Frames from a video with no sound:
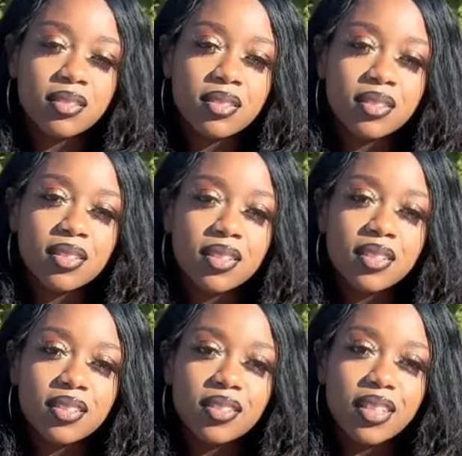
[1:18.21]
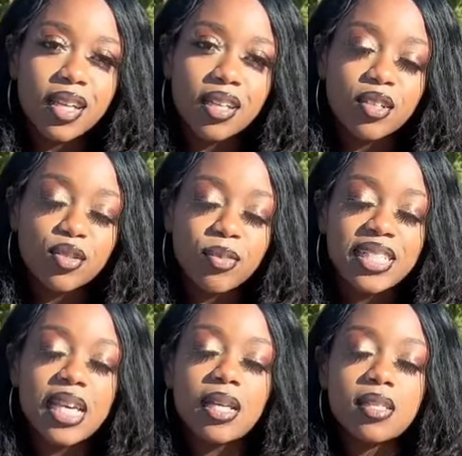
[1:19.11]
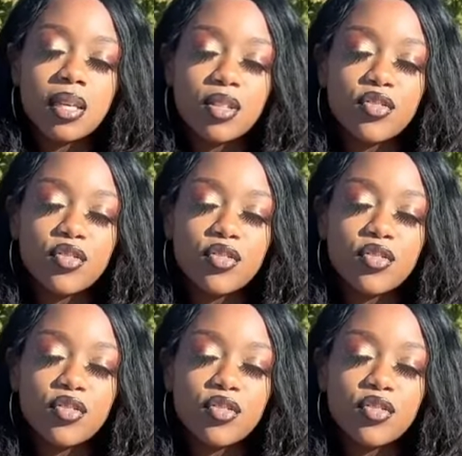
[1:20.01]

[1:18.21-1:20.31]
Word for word: All right. Yeah. My dad's side of